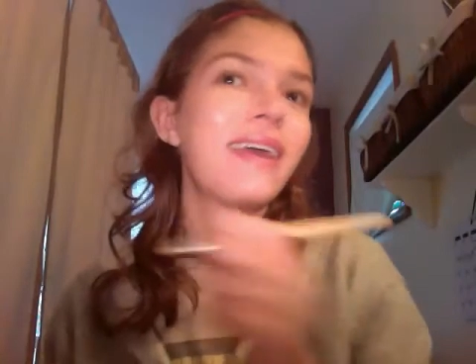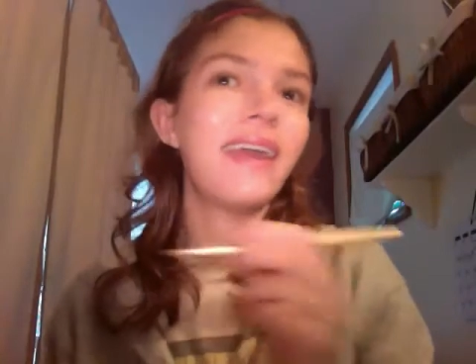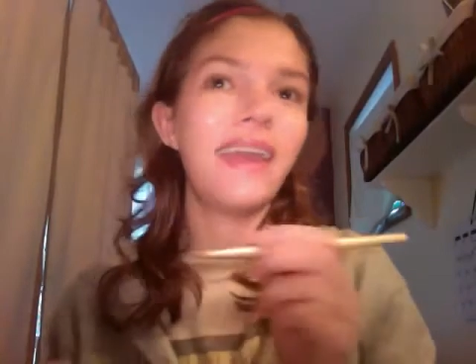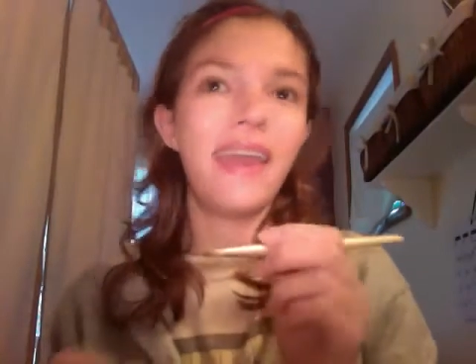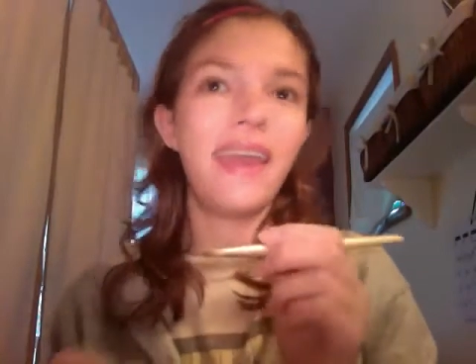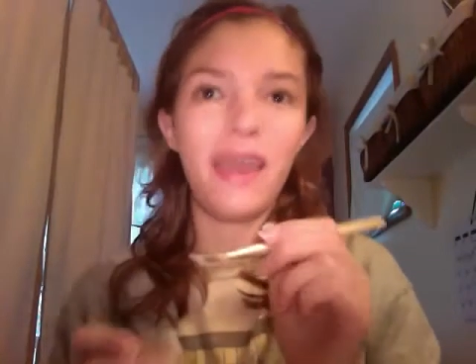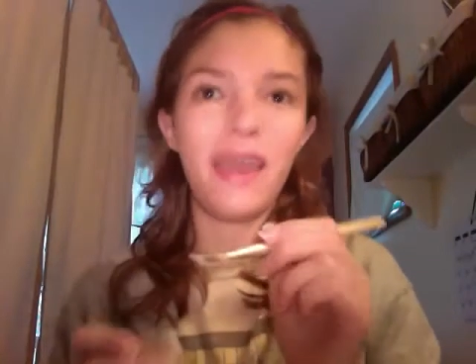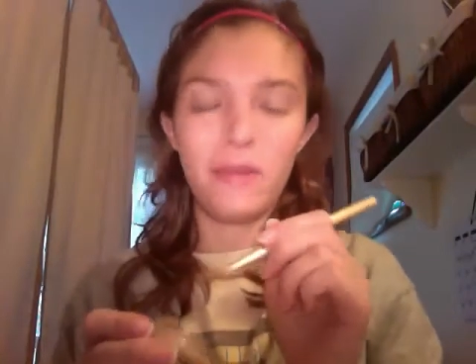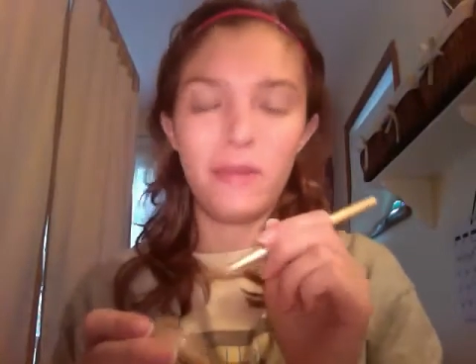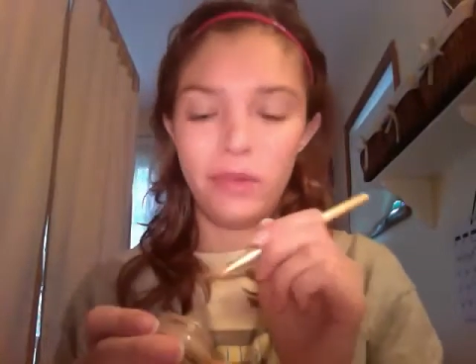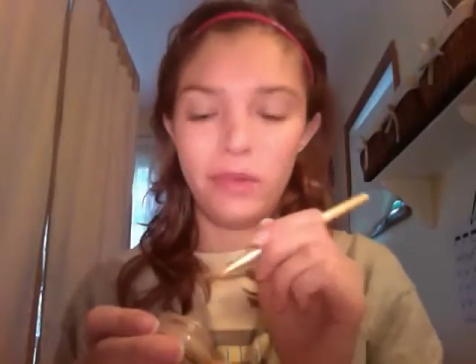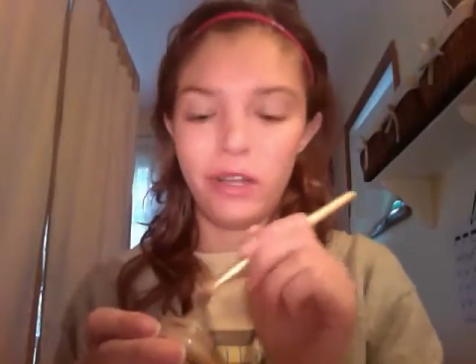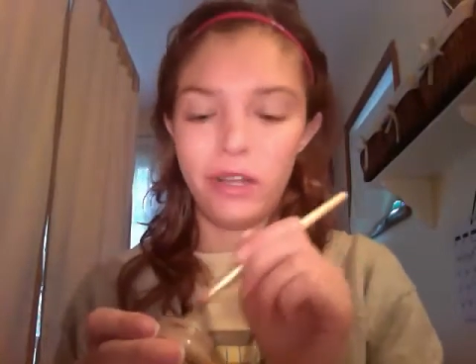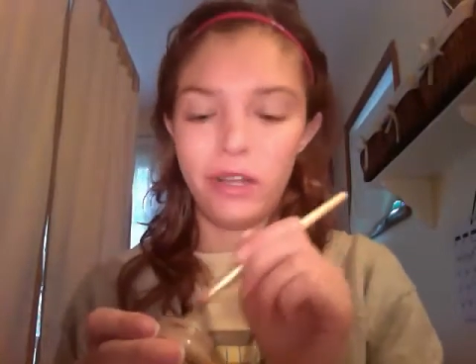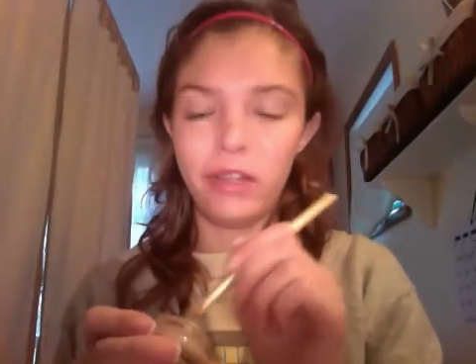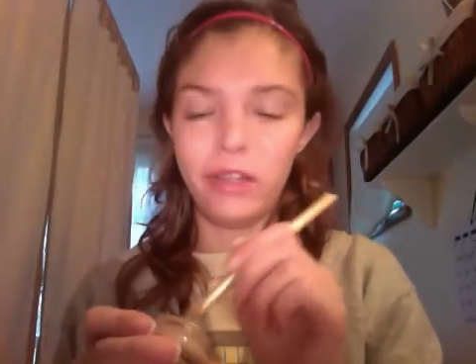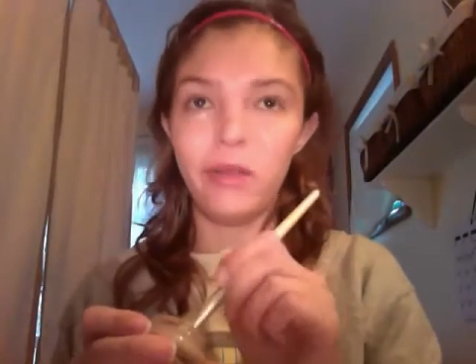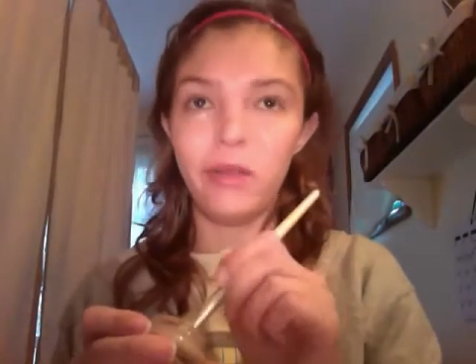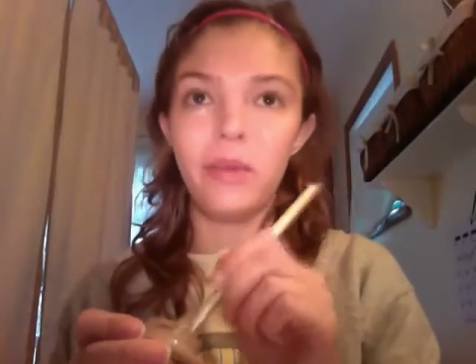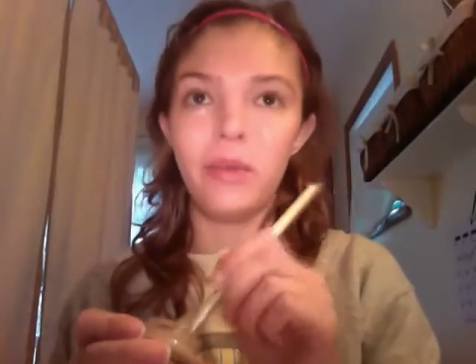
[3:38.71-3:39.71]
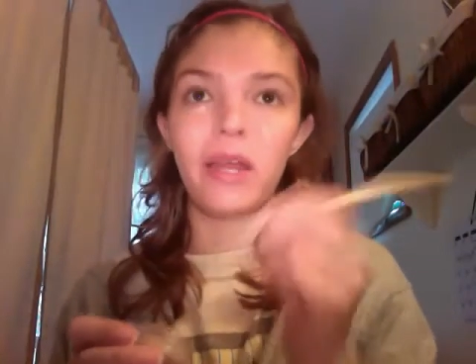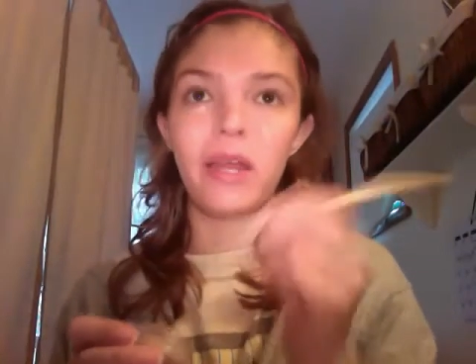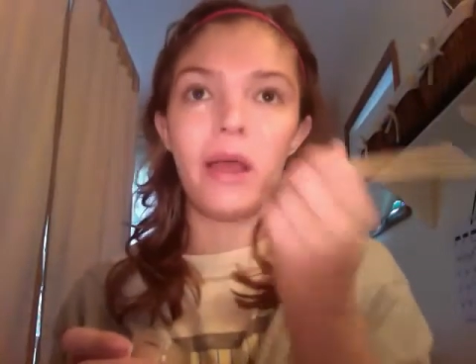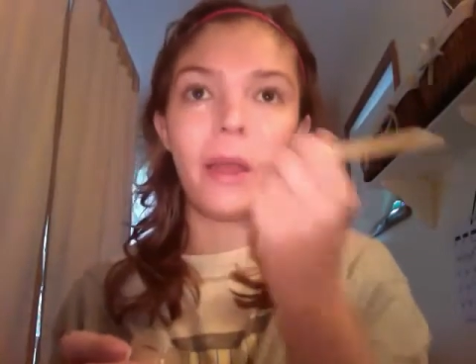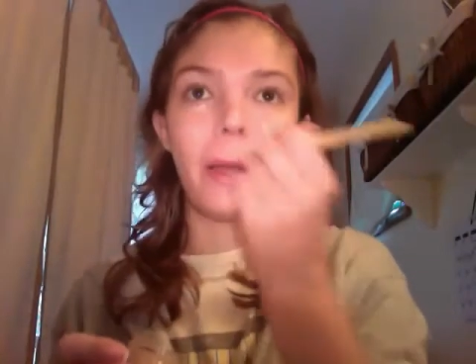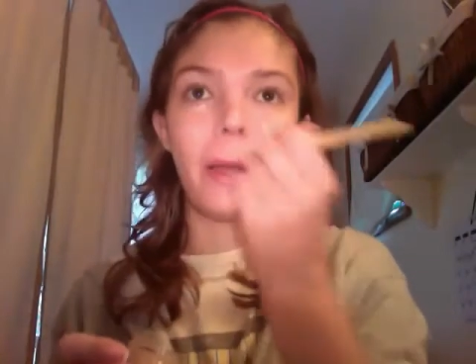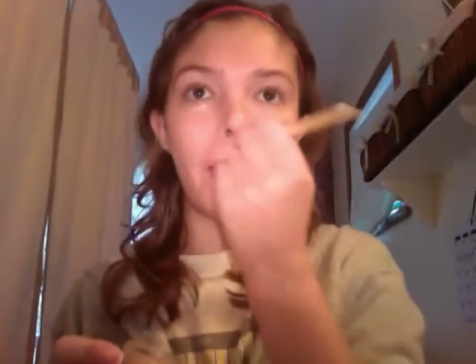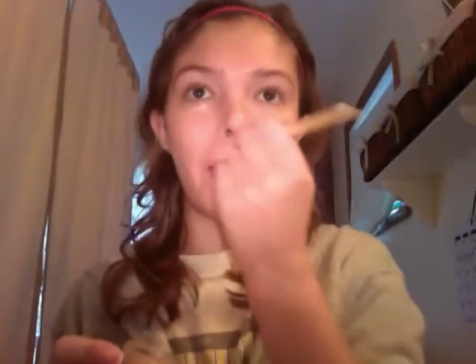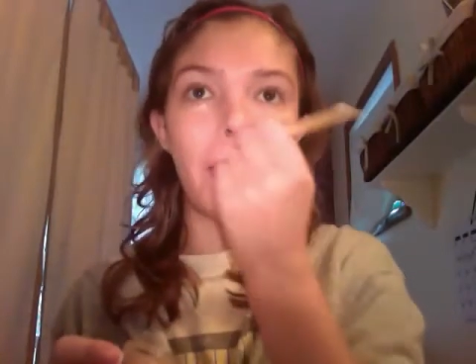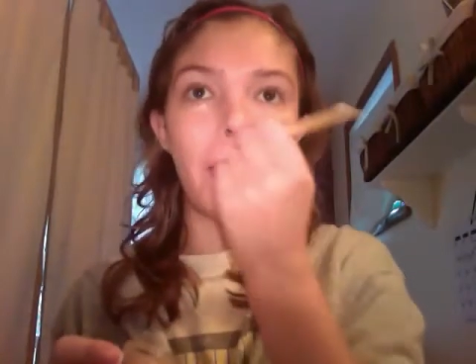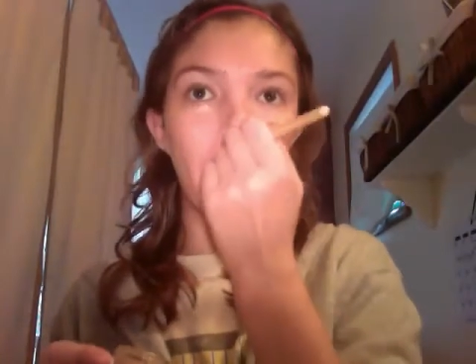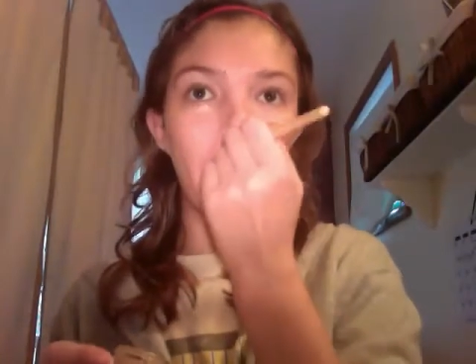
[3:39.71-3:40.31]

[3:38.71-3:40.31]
And put a little bit underneath my